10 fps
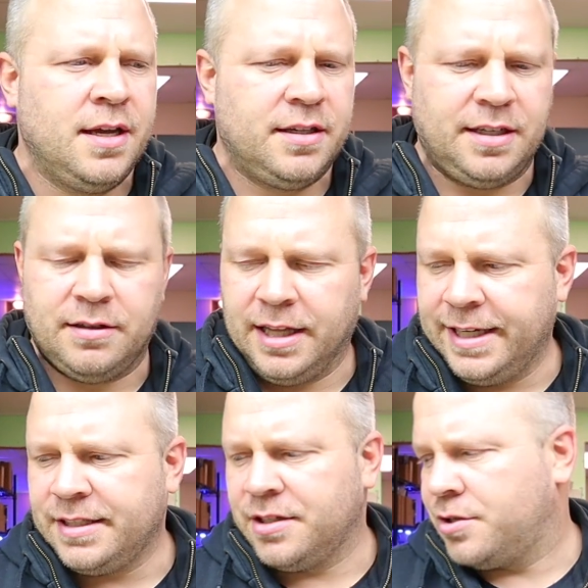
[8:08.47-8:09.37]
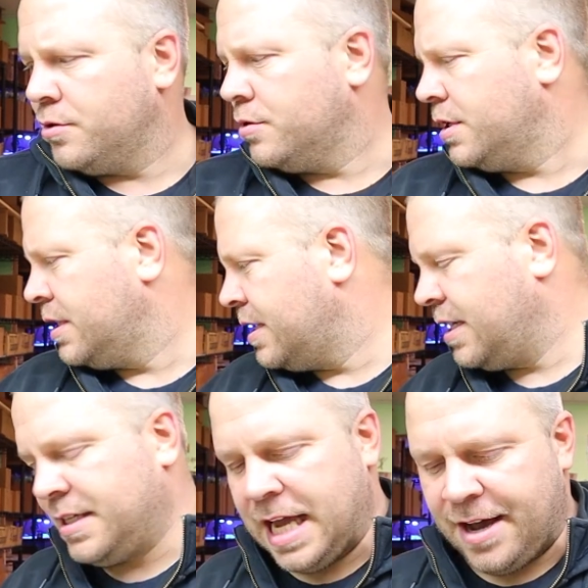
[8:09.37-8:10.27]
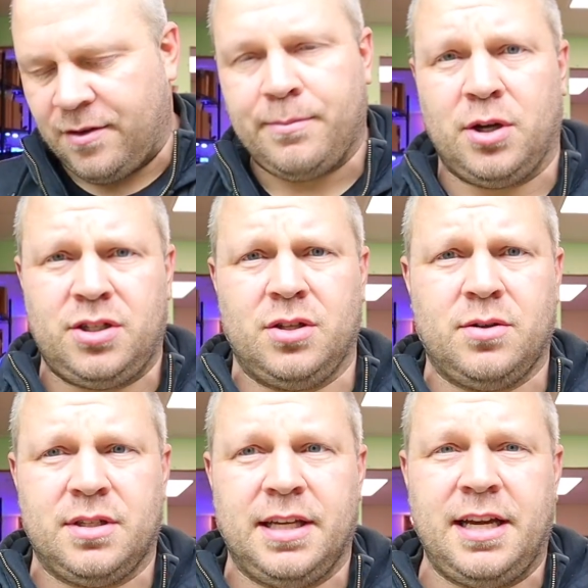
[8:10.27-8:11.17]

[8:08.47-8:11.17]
So I'd like to do is have a bunch of those.